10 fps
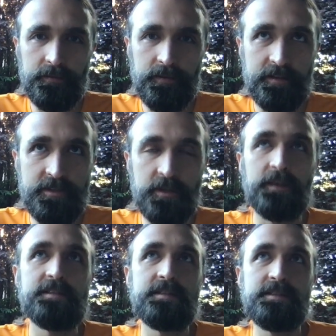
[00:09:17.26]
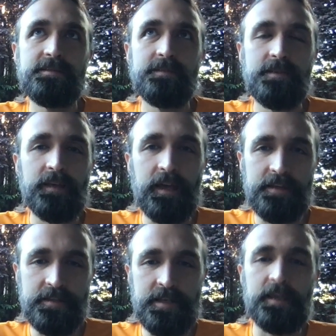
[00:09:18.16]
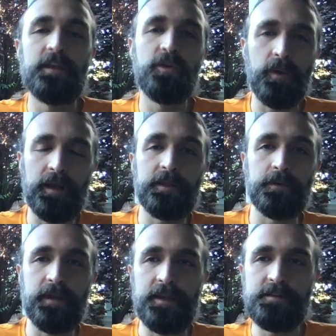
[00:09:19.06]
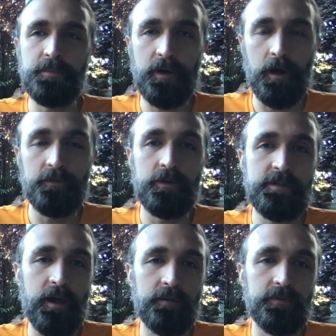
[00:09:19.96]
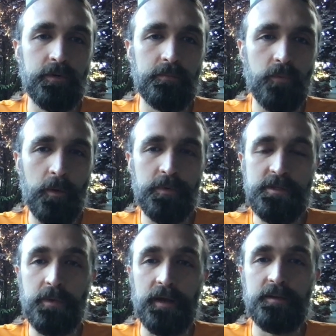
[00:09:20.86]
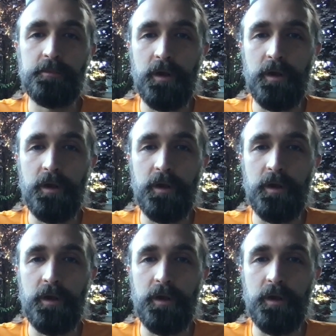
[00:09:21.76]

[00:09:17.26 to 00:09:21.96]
it's I'd say indirectly related to Pakal Votan from one perspective,